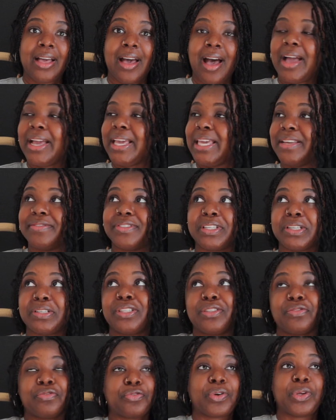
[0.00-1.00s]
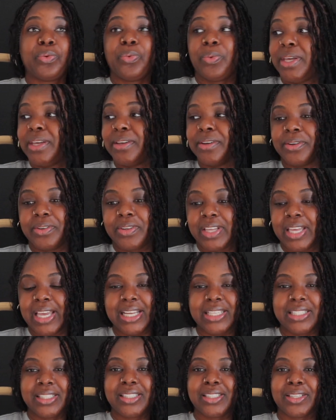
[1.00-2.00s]
God gives us free will.
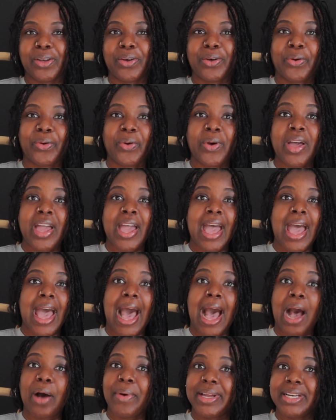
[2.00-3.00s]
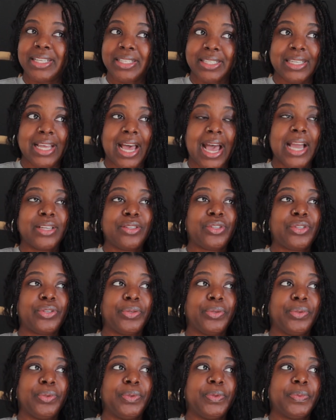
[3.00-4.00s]
And so how I decide
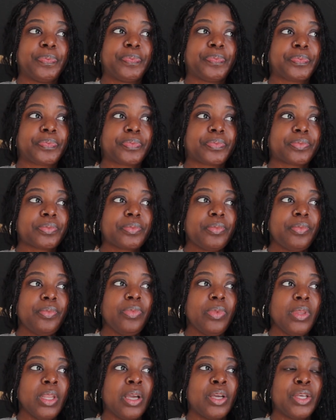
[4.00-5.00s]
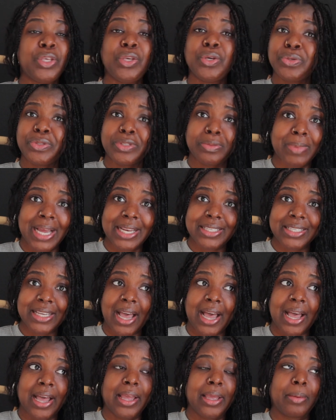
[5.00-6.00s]
to use my
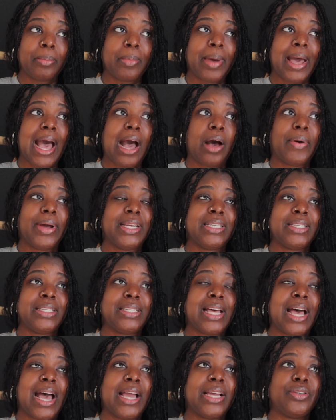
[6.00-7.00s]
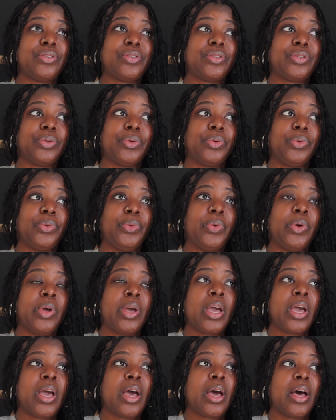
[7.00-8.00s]
time, how I decide to
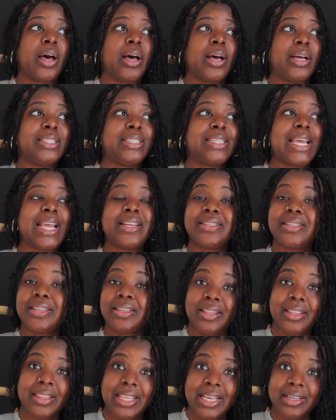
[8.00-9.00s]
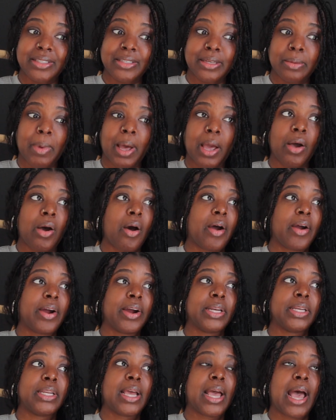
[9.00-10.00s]
tend to the things in my
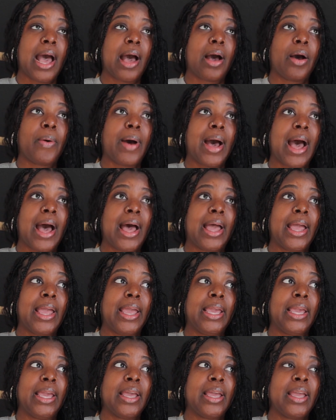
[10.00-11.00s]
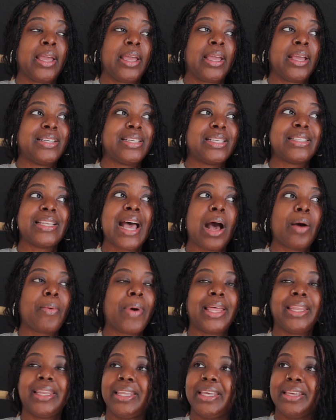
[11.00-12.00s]
heart, how I
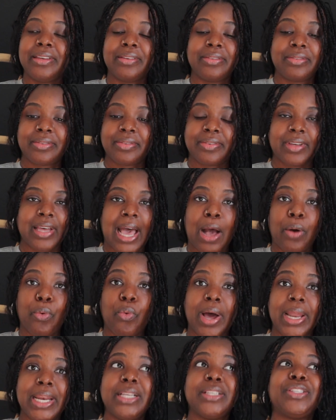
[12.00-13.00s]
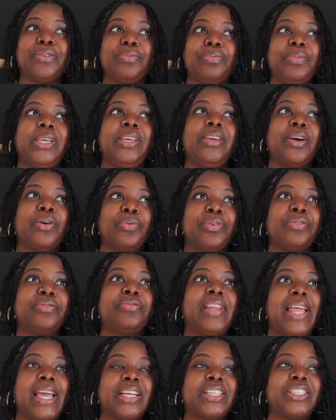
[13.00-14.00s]
live. I want it to be a
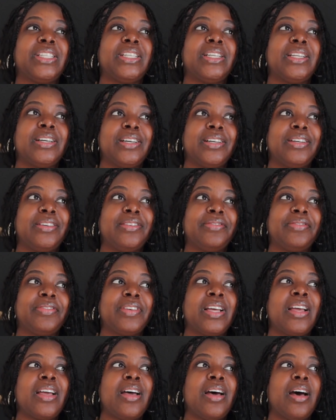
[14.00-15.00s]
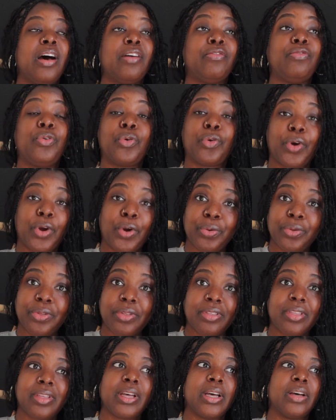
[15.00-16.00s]
reflection of
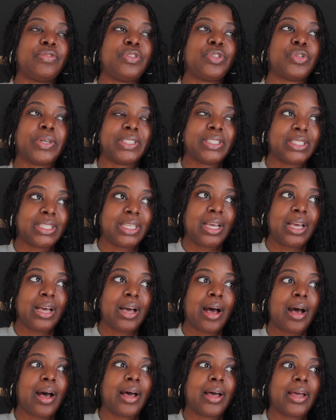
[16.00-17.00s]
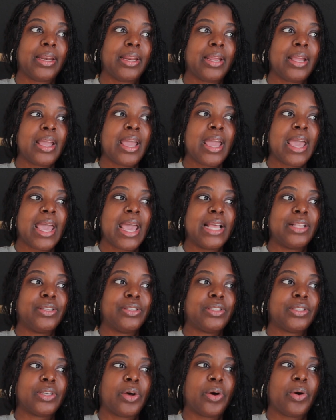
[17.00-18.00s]
growth, of trusting God. And
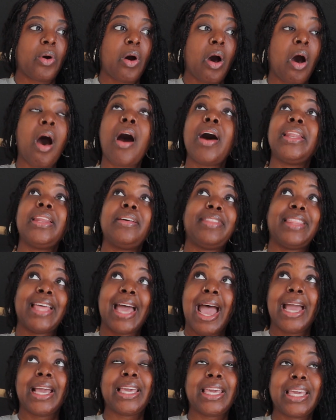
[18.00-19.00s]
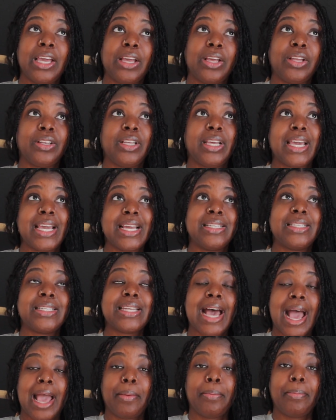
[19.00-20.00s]
so all of that can
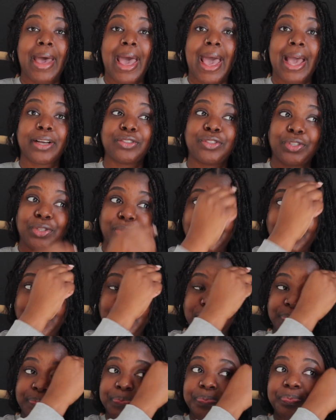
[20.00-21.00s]
tie back to